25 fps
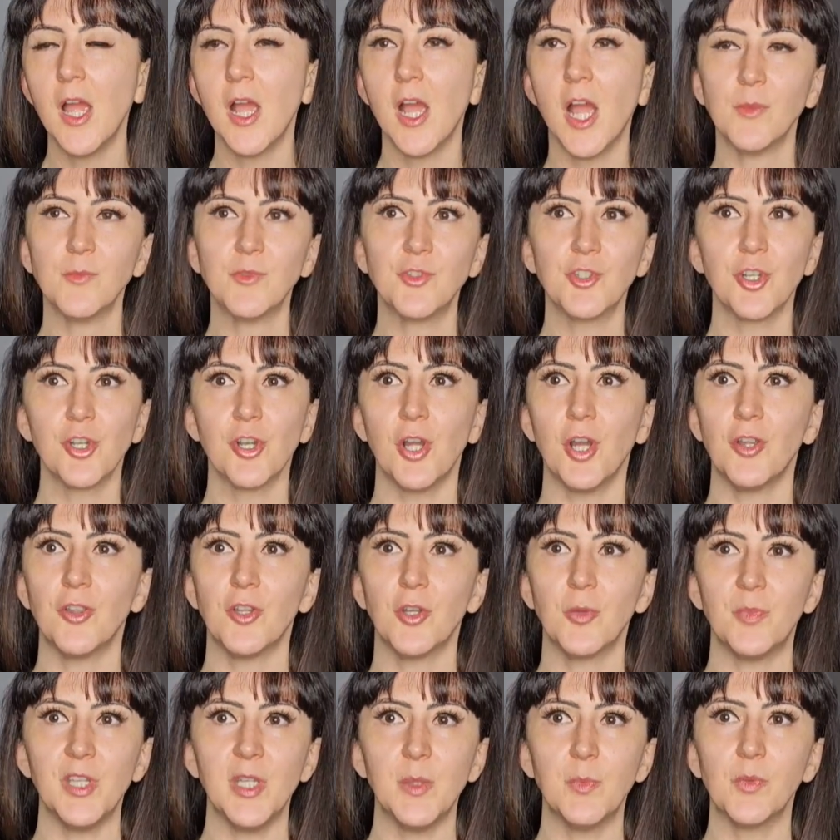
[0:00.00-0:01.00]
I'm sure
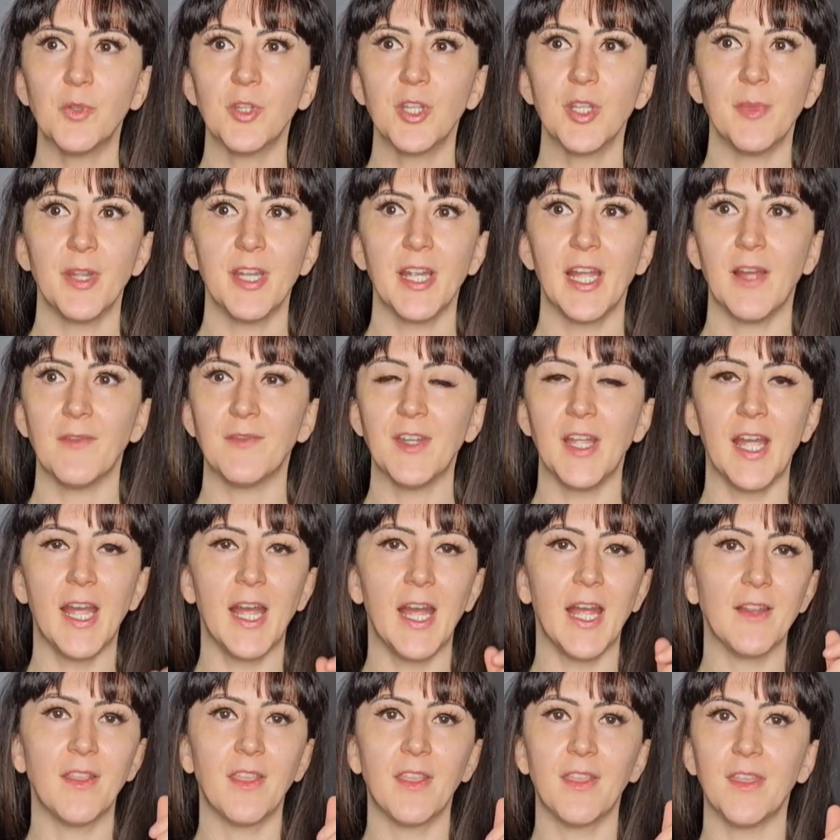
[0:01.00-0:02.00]
other people, they might have to
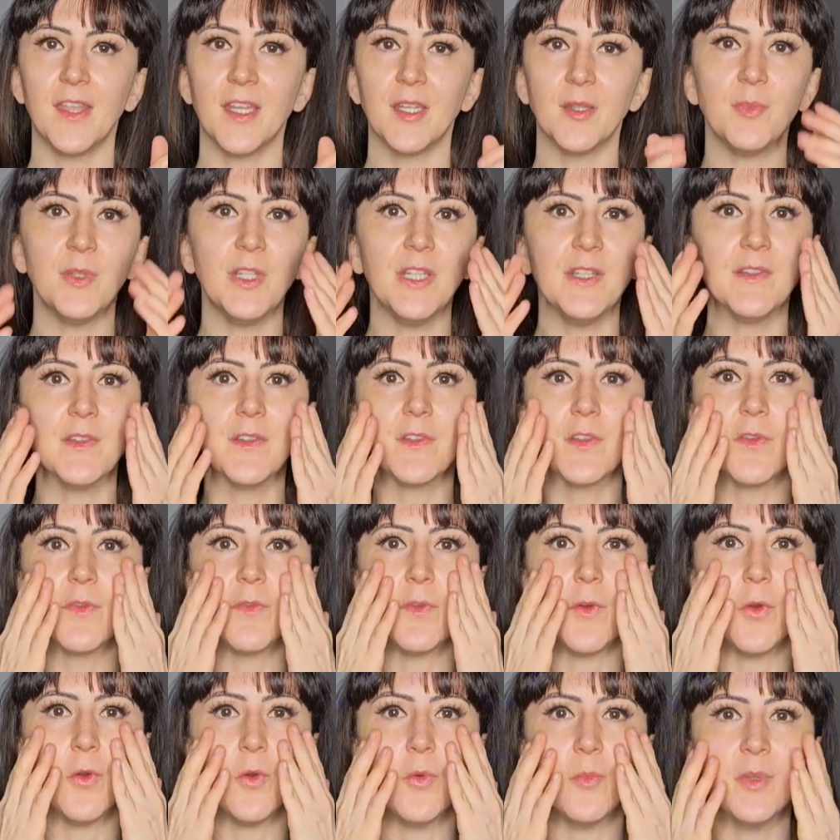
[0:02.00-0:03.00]
add thin pieces of
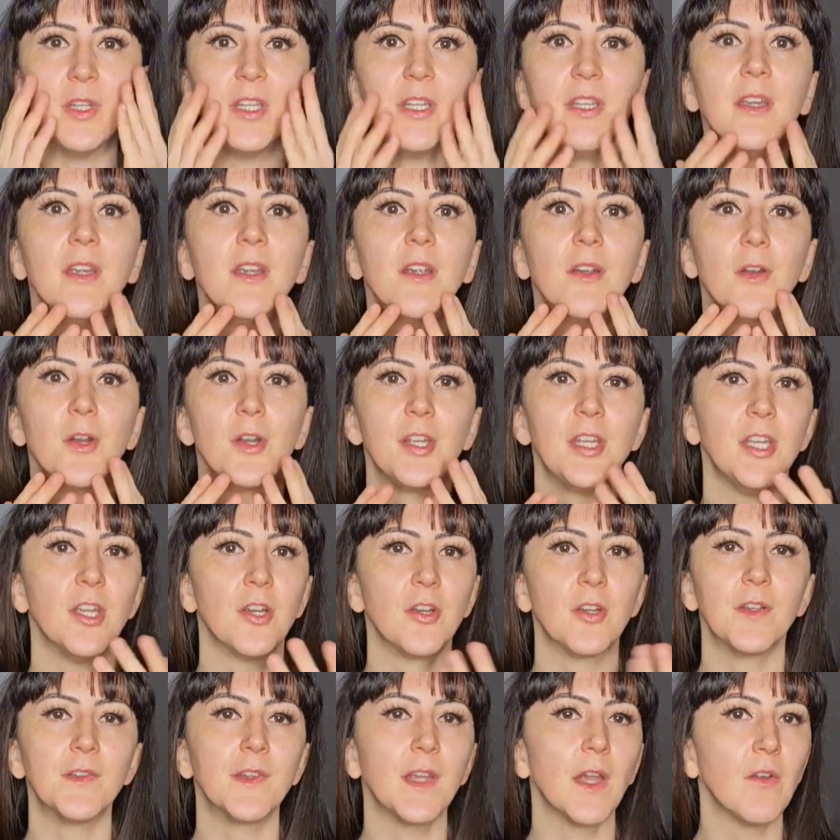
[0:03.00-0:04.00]
foam here or here because